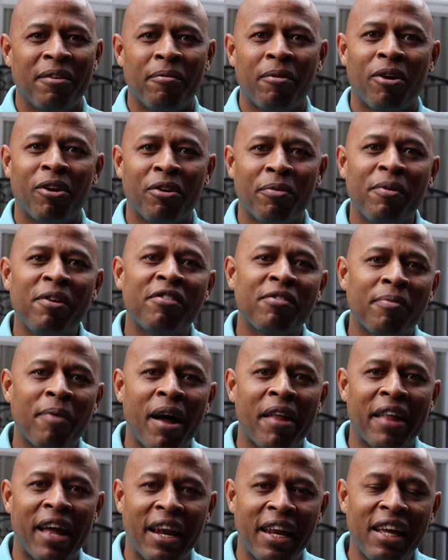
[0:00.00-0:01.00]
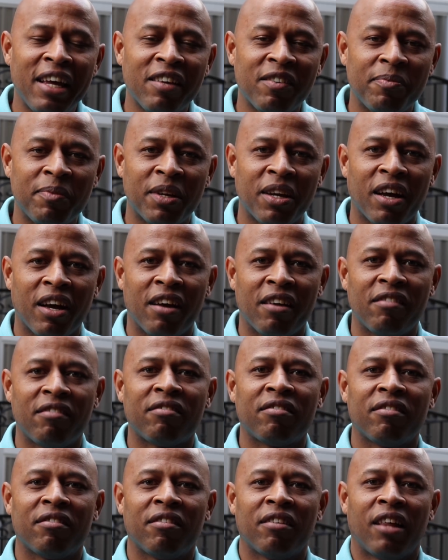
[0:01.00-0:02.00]
Well, the reason why that is
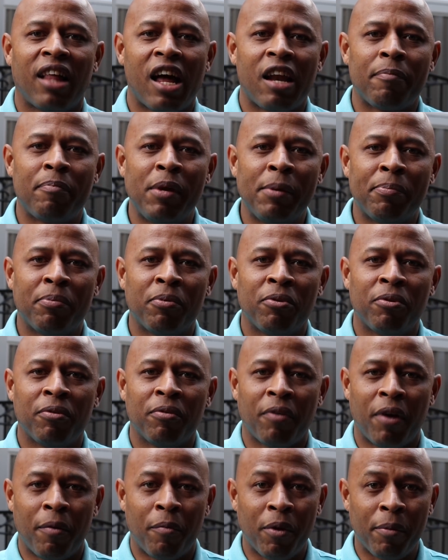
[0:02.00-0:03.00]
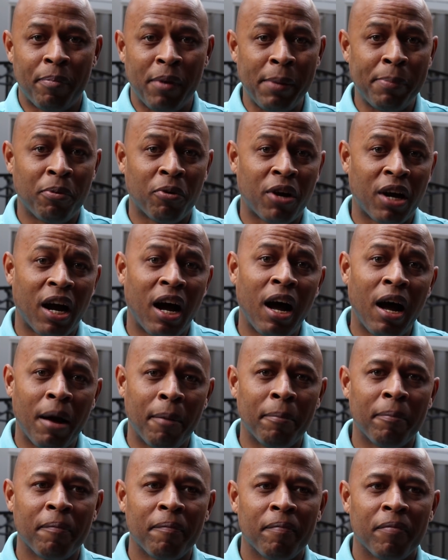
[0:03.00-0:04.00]
because a lot of people, like when people
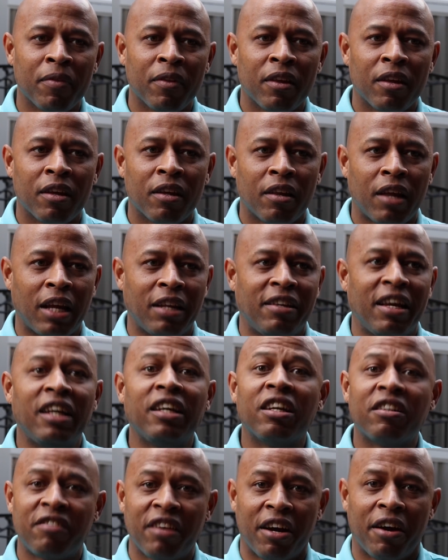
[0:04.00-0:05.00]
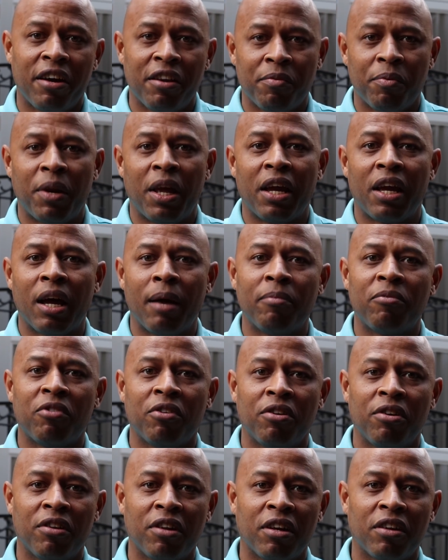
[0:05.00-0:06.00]
come, like dignitaries, when they come
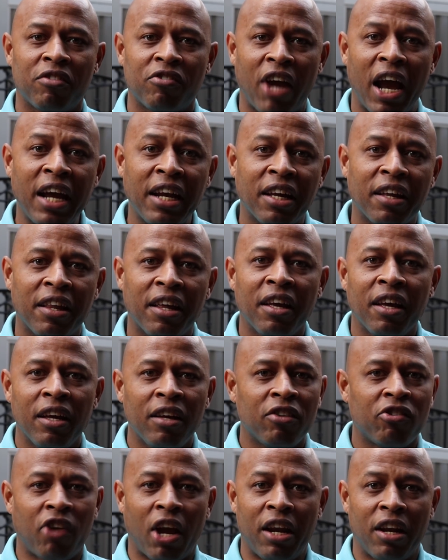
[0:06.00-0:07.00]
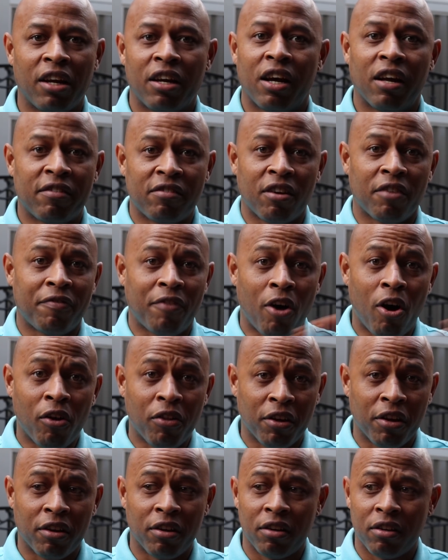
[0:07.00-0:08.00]
to the China, China cuts off all
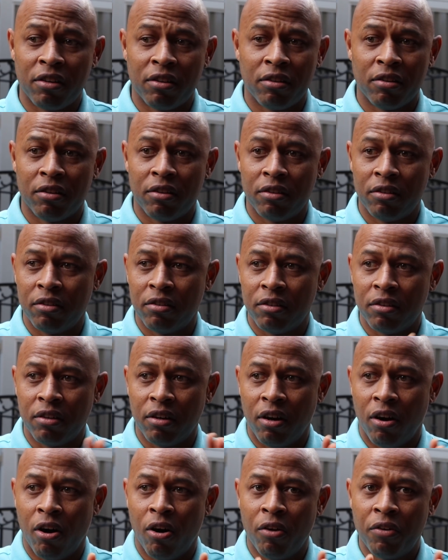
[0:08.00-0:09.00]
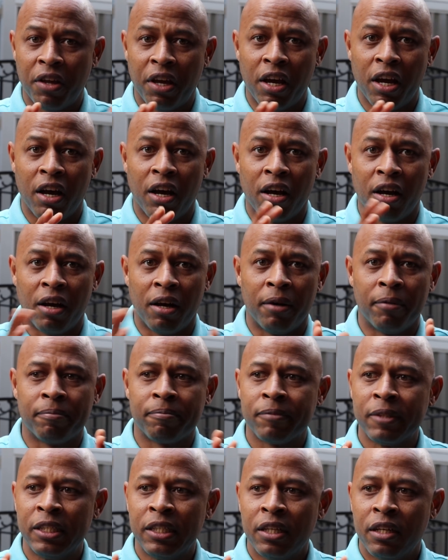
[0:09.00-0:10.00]
the, all the, um,
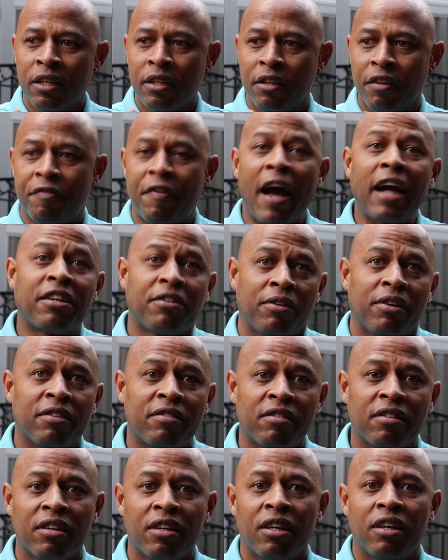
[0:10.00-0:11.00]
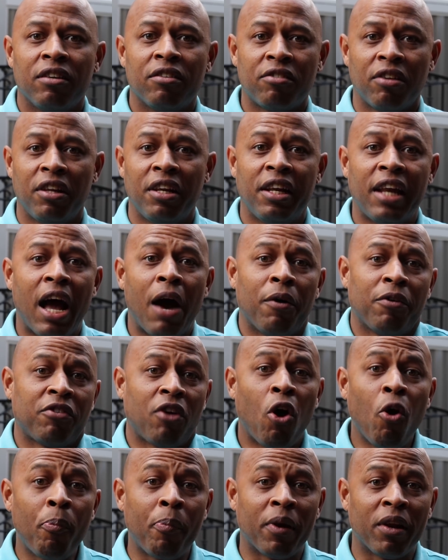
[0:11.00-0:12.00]
the factories. So then now it's
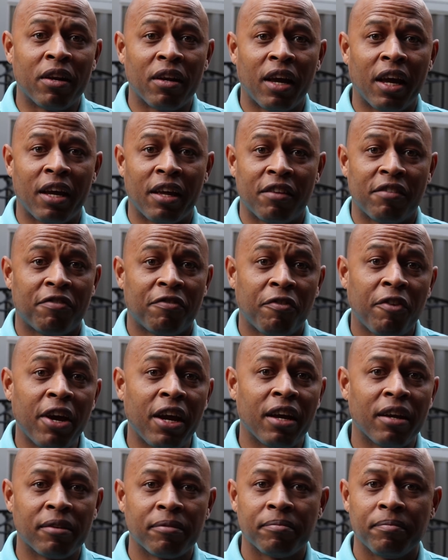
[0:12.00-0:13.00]
open, like it's free,